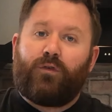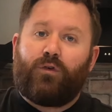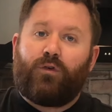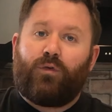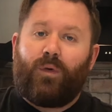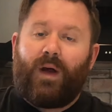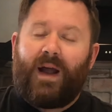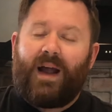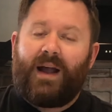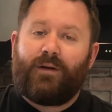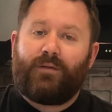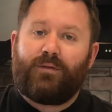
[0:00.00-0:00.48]

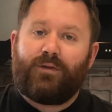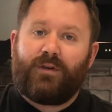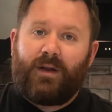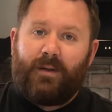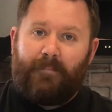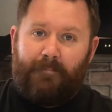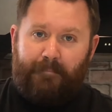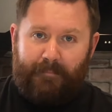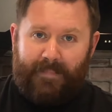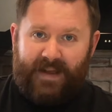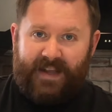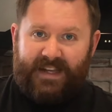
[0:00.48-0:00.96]
ground
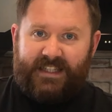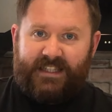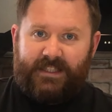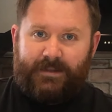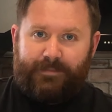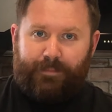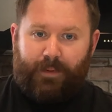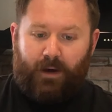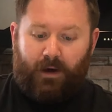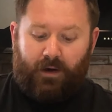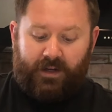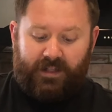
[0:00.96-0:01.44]
mixed
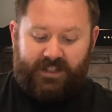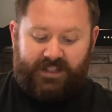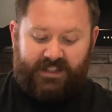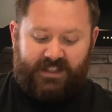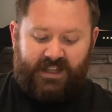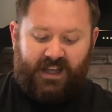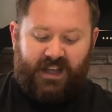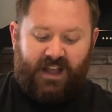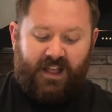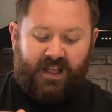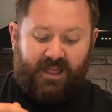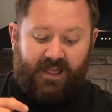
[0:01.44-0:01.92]
spice.
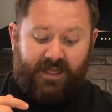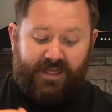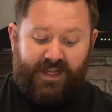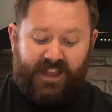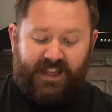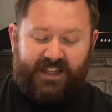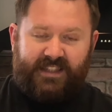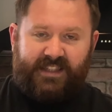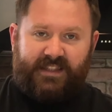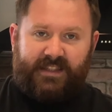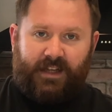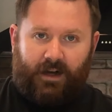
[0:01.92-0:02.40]

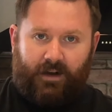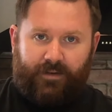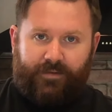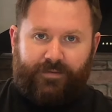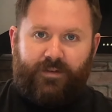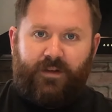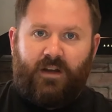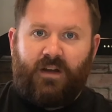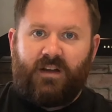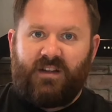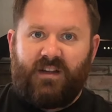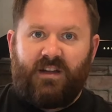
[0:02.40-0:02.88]
This stuff
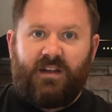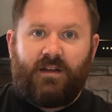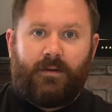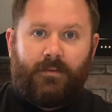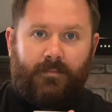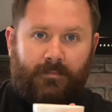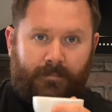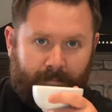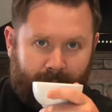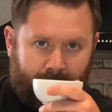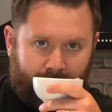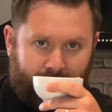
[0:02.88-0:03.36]

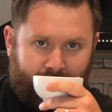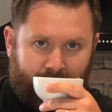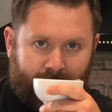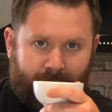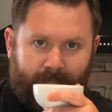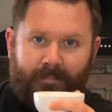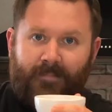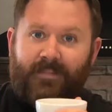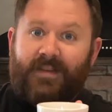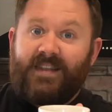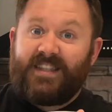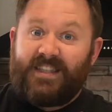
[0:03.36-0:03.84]

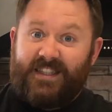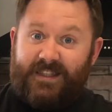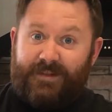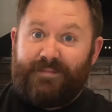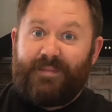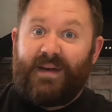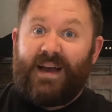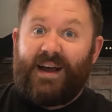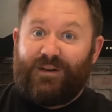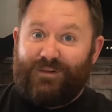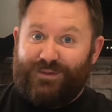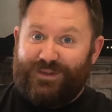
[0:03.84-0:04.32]

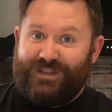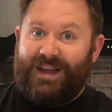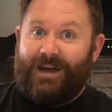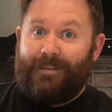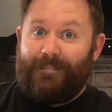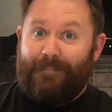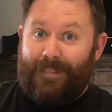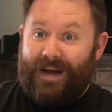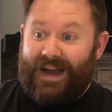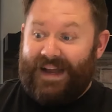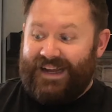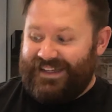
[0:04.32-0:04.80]
smells
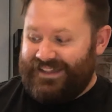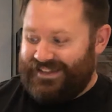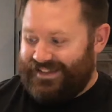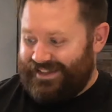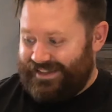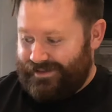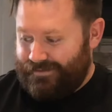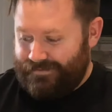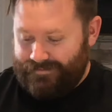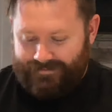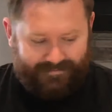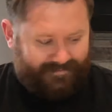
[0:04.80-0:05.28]

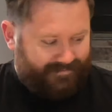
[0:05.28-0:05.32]
amazing.